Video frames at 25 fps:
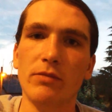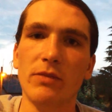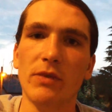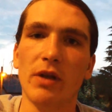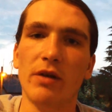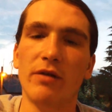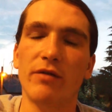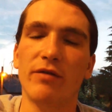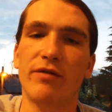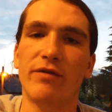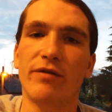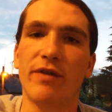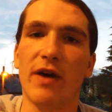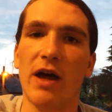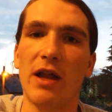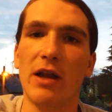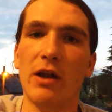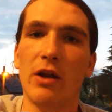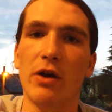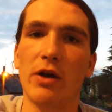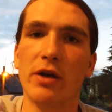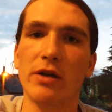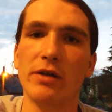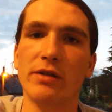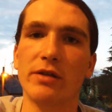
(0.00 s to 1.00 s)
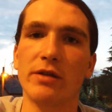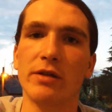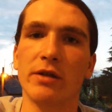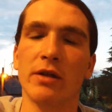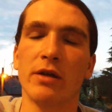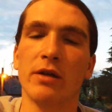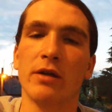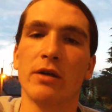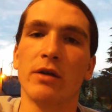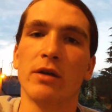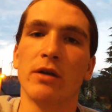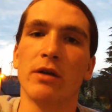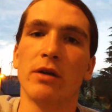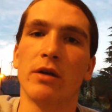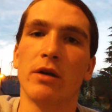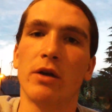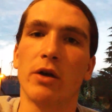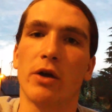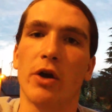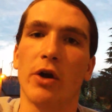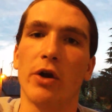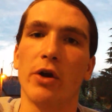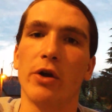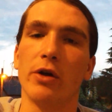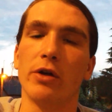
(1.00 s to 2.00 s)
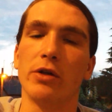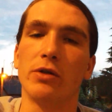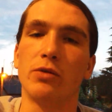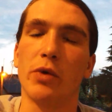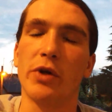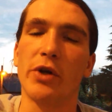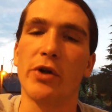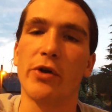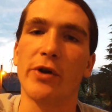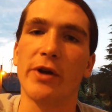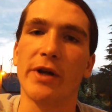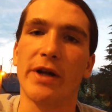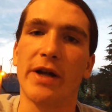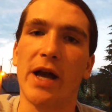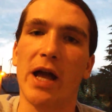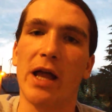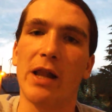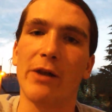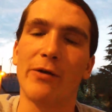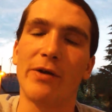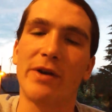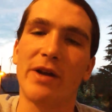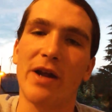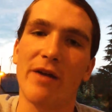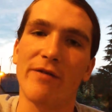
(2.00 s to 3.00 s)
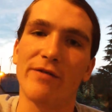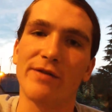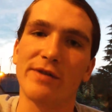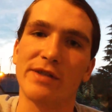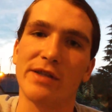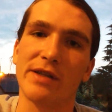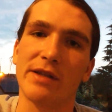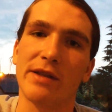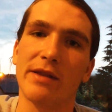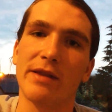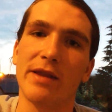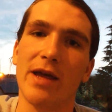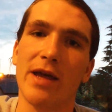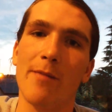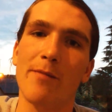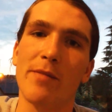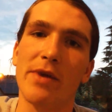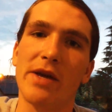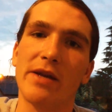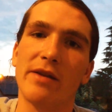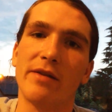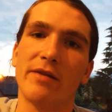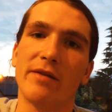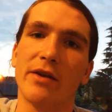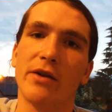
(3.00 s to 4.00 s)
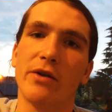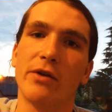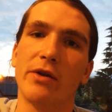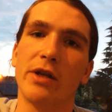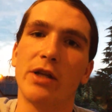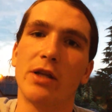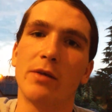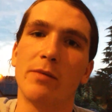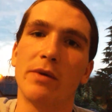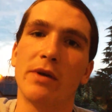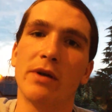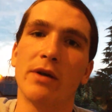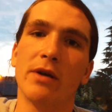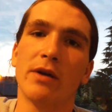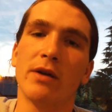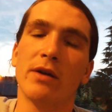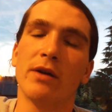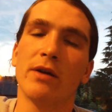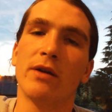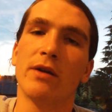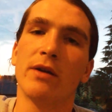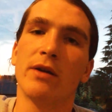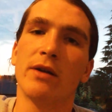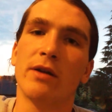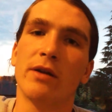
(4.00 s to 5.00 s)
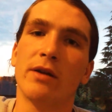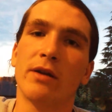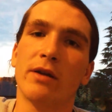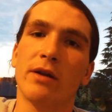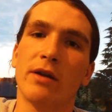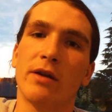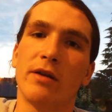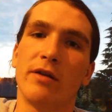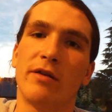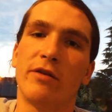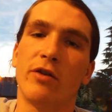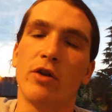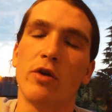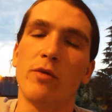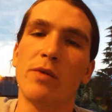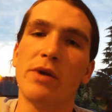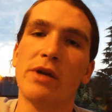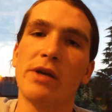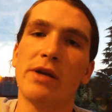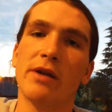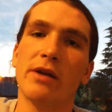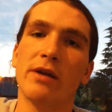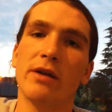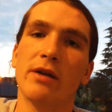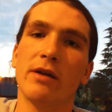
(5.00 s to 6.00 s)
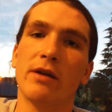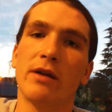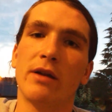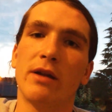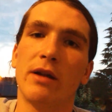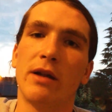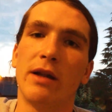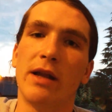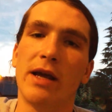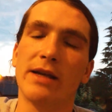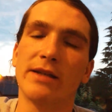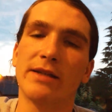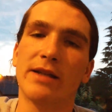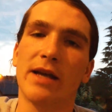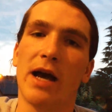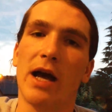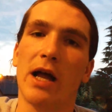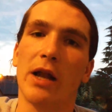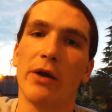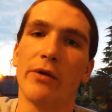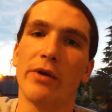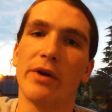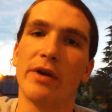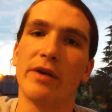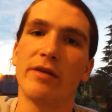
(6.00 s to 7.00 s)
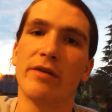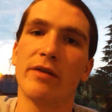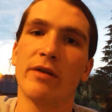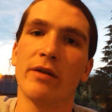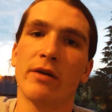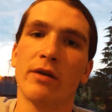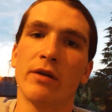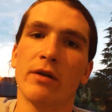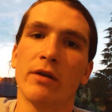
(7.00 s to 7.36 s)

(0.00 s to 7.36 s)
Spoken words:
fat loss occurs when you're in a calorie deficit. That means that you need to be consuming less calories